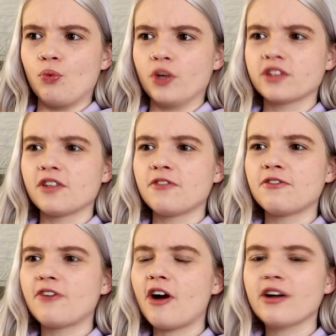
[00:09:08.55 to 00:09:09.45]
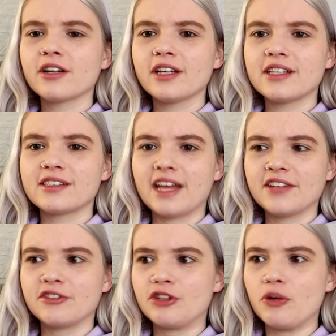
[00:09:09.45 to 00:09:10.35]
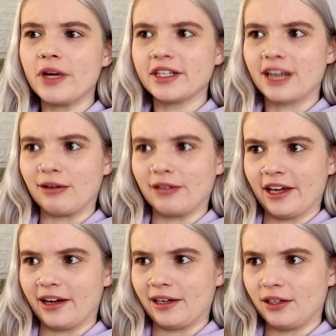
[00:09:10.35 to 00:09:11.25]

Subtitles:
What the fuck is that doing down there?